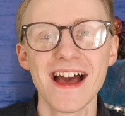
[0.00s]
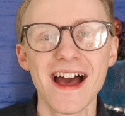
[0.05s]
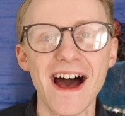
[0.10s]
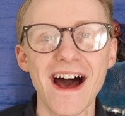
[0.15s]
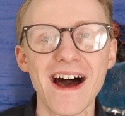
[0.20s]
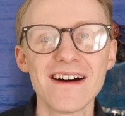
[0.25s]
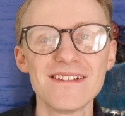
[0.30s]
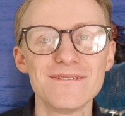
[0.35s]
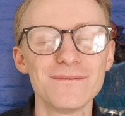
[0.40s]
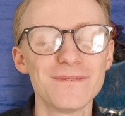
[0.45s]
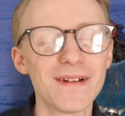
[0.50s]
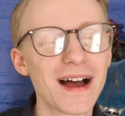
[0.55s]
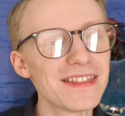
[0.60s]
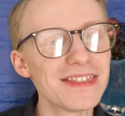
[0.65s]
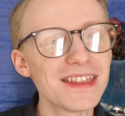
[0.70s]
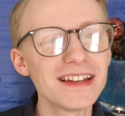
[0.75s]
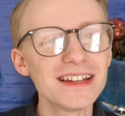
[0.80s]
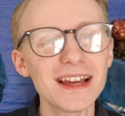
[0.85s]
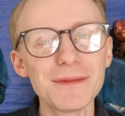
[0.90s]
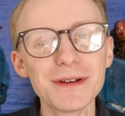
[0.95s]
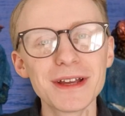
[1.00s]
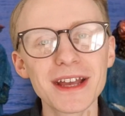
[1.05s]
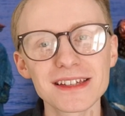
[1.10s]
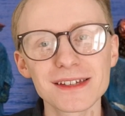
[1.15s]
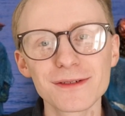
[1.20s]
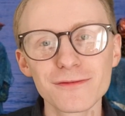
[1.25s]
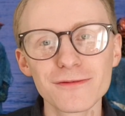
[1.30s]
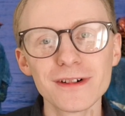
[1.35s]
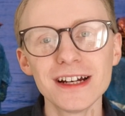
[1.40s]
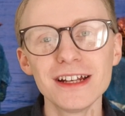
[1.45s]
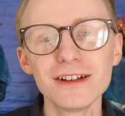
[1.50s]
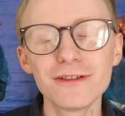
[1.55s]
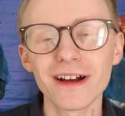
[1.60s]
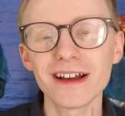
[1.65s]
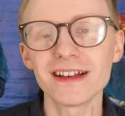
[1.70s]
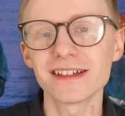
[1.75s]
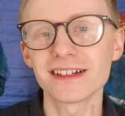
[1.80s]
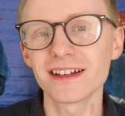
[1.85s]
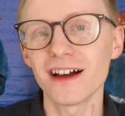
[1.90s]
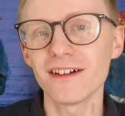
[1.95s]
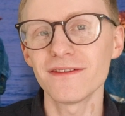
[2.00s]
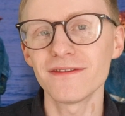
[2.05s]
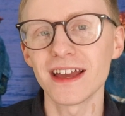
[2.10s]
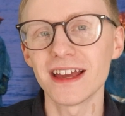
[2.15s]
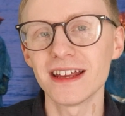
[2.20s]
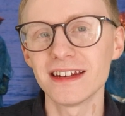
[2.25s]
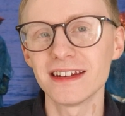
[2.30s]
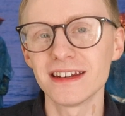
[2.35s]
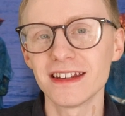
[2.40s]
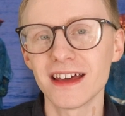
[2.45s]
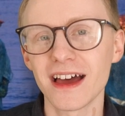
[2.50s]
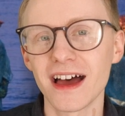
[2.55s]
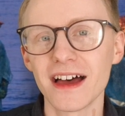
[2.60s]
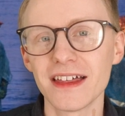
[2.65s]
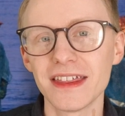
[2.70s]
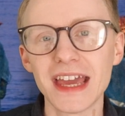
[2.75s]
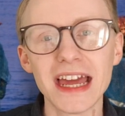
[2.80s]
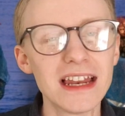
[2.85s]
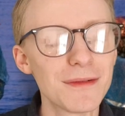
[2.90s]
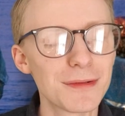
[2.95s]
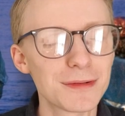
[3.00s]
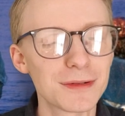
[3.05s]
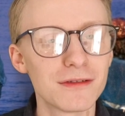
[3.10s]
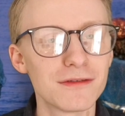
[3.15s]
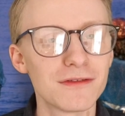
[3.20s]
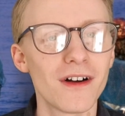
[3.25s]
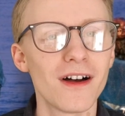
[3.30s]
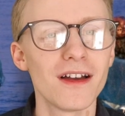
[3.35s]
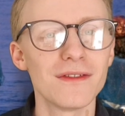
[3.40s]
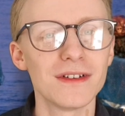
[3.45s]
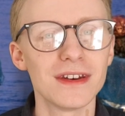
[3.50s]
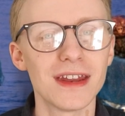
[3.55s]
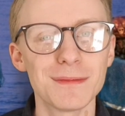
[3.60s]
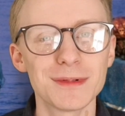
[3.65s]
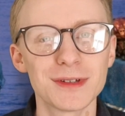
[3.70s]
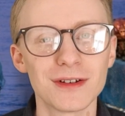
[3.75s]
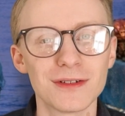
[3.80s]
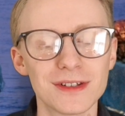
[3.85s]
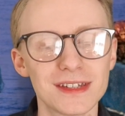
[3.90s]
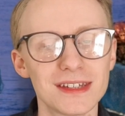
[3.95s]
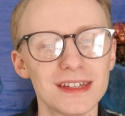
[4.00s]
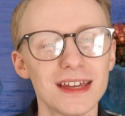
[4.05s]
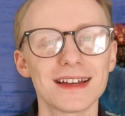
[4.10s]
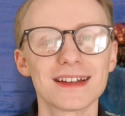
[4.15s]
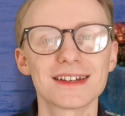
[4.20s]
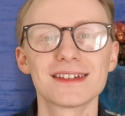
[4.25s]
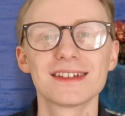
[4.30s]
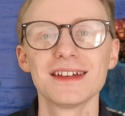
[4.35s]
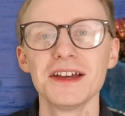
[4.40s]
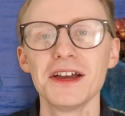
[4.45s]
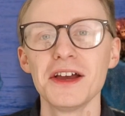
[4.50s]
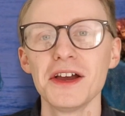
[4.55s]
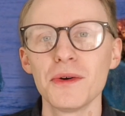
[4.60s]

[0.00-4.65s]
And then, yeah, we get some really great stuff in the end of episode 5 and episode 6,